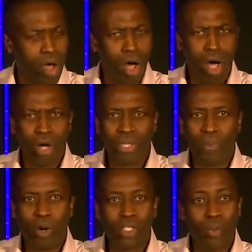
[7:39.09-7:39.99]
Oh,
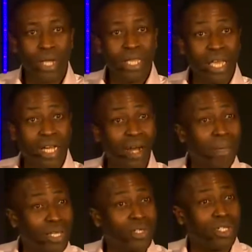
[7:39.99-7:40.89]
the poser. When they
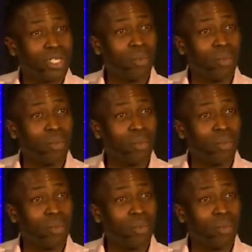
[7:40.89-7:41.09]
come into the